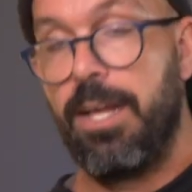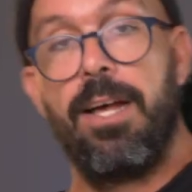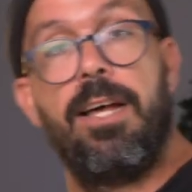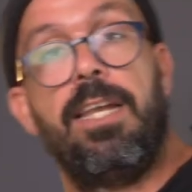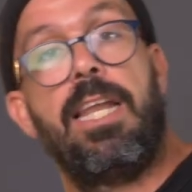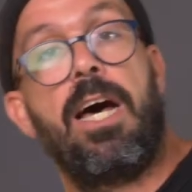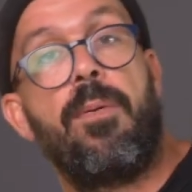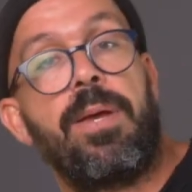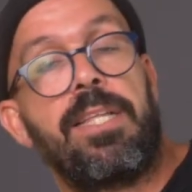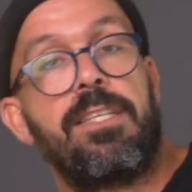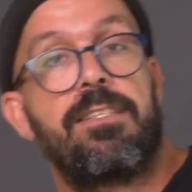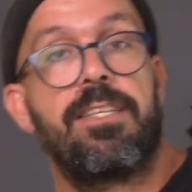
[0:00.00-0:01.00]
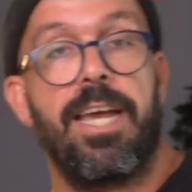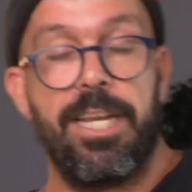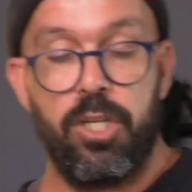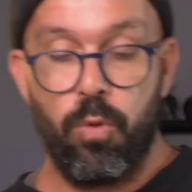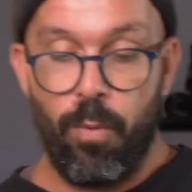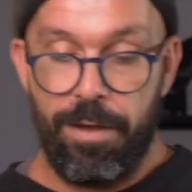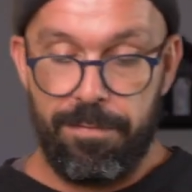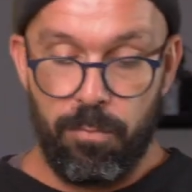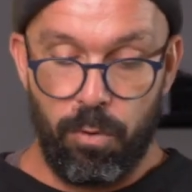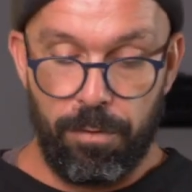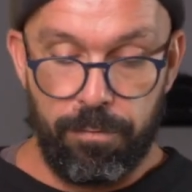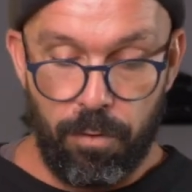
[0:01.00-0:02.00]
allowing the skate to have
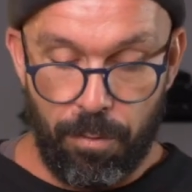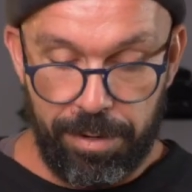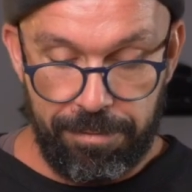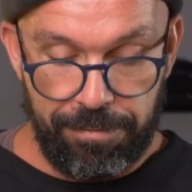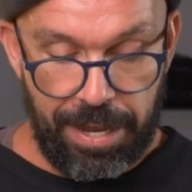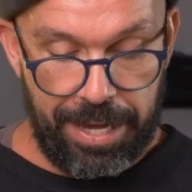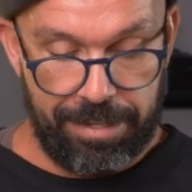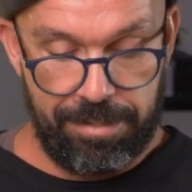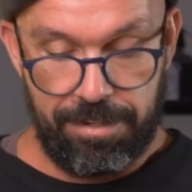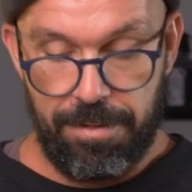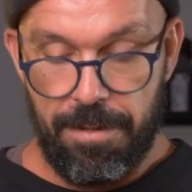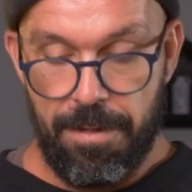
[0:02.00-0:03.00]
more forward flex.